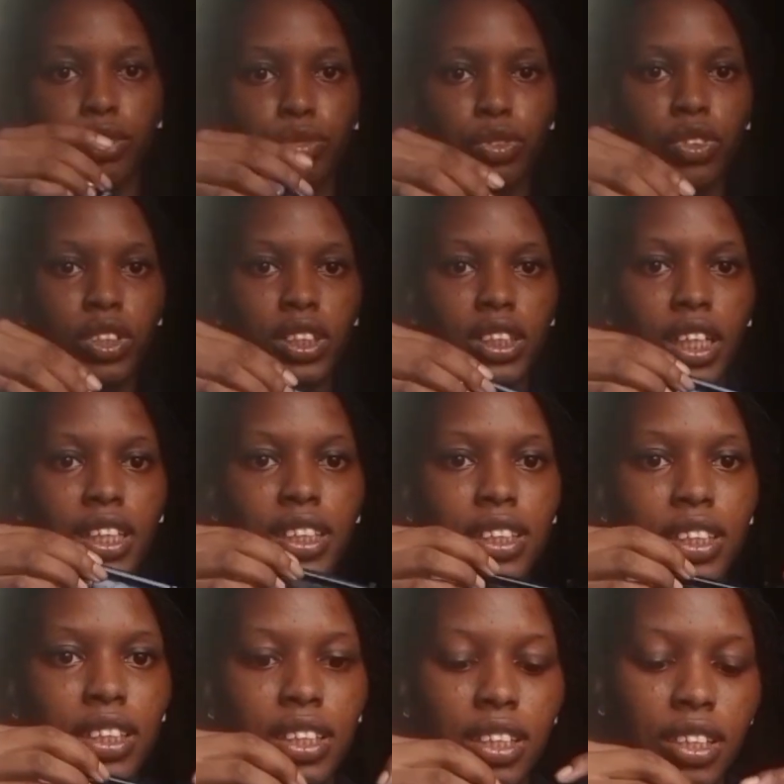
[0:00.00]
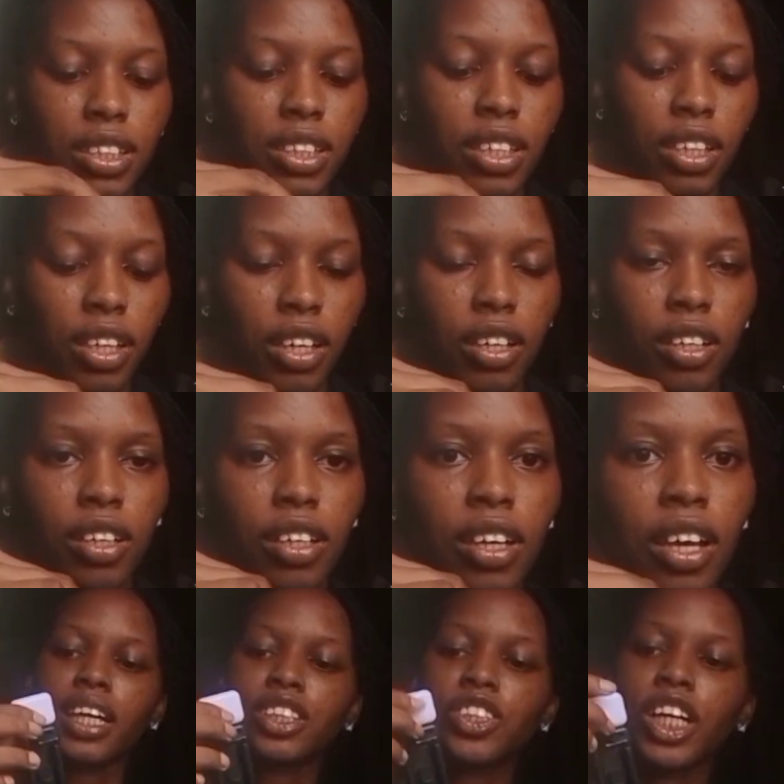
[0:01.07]
phone stands in here.
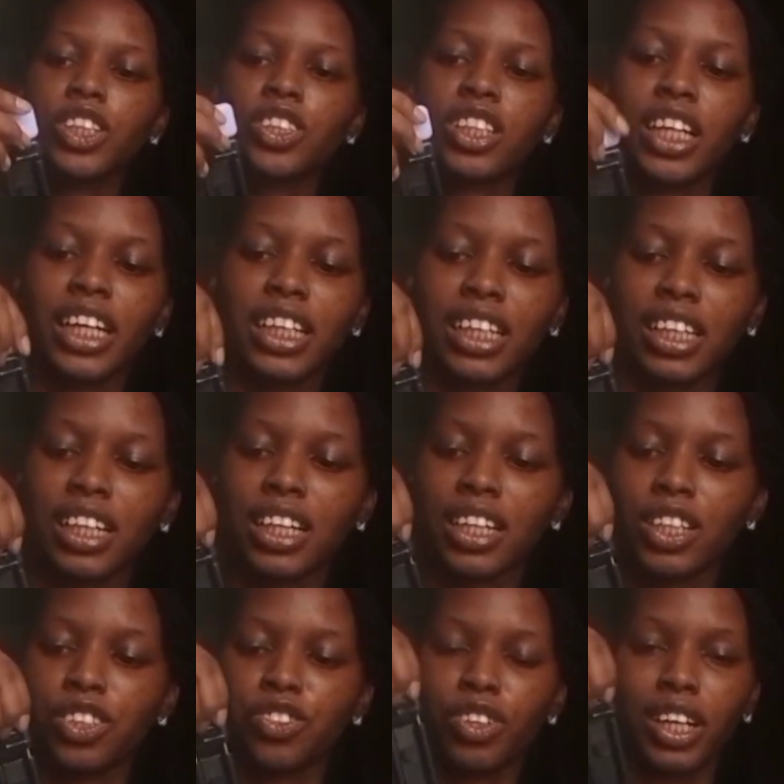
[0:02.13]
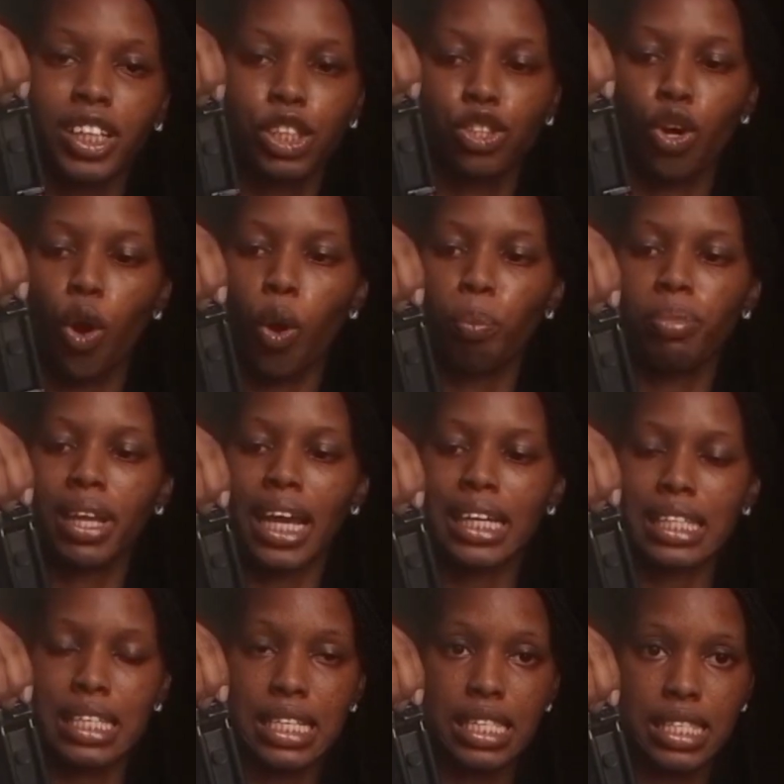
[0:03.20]
I tried to like drag it up
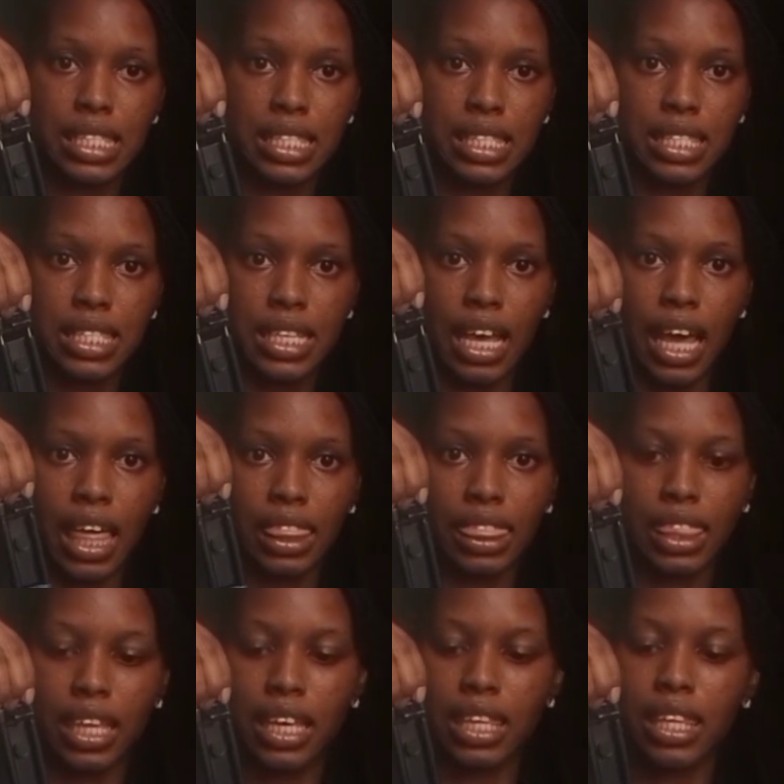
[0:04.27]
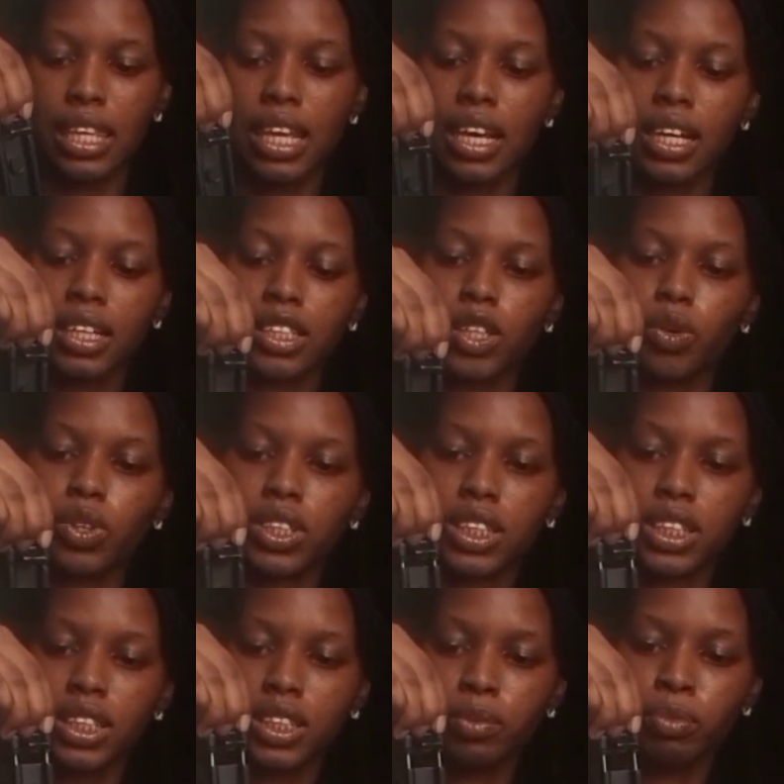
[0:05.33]
like this, and then there was
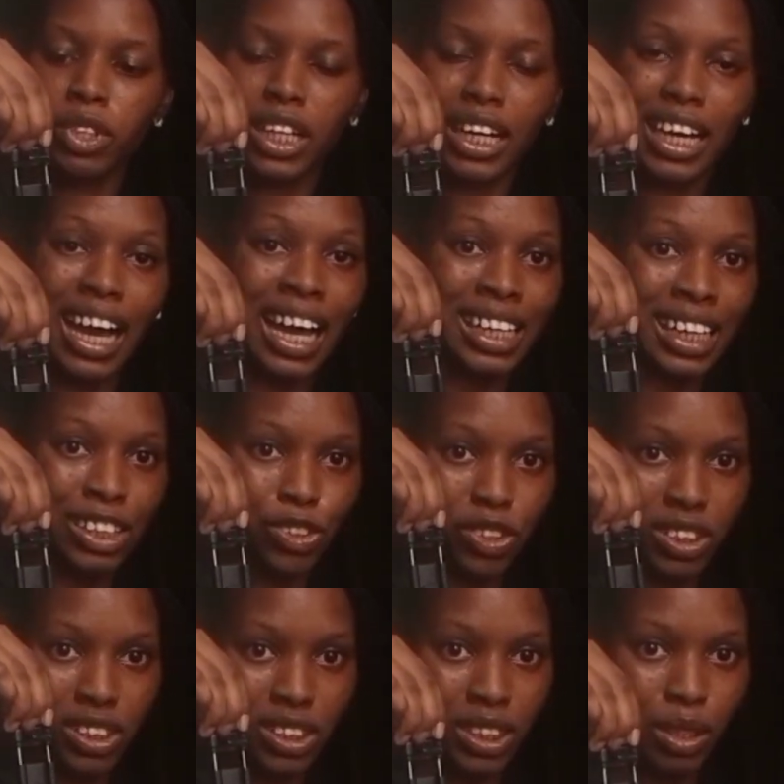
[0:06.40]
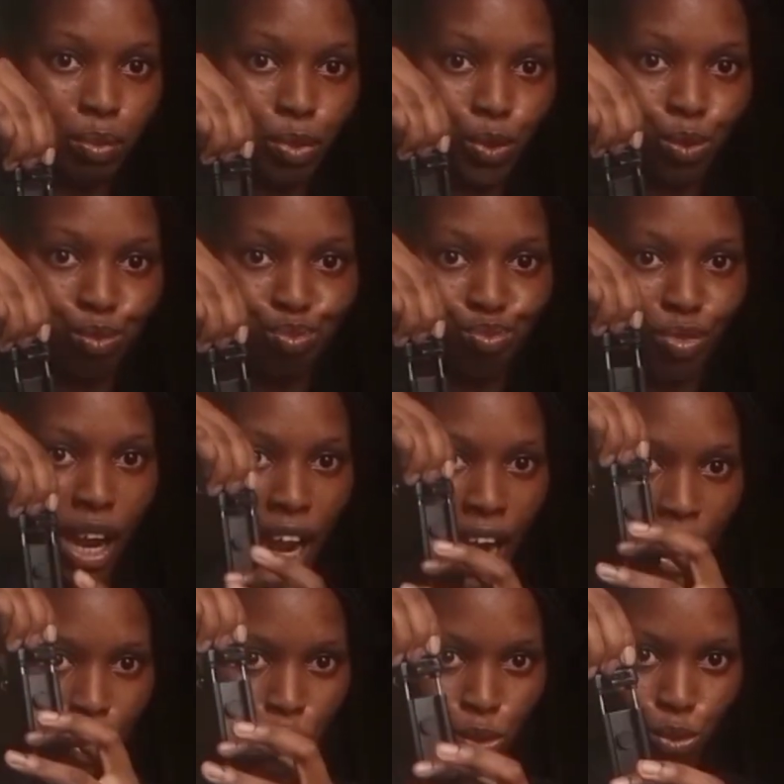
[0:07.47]
this more like an adjustable
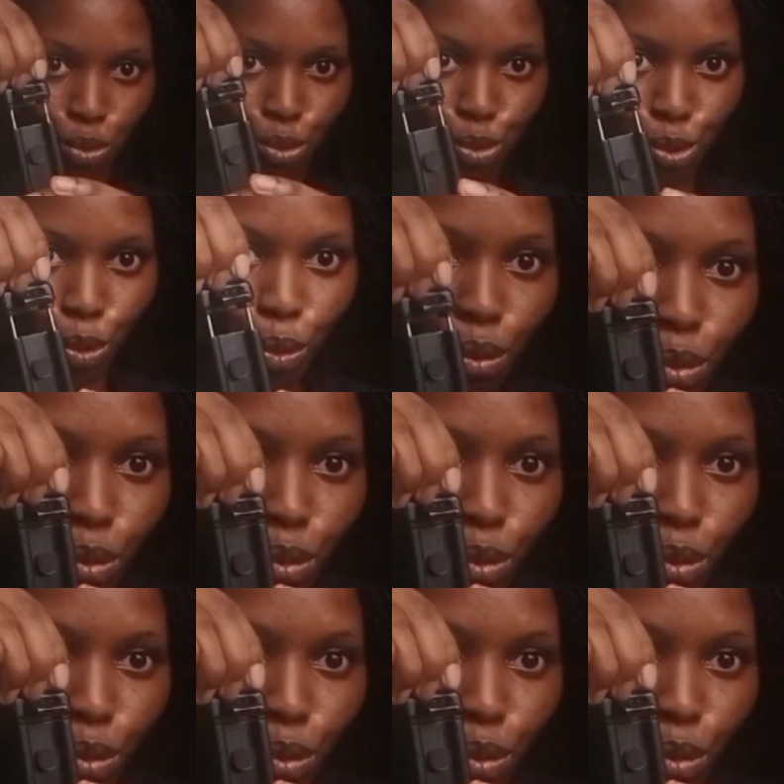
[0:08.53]
iron or so.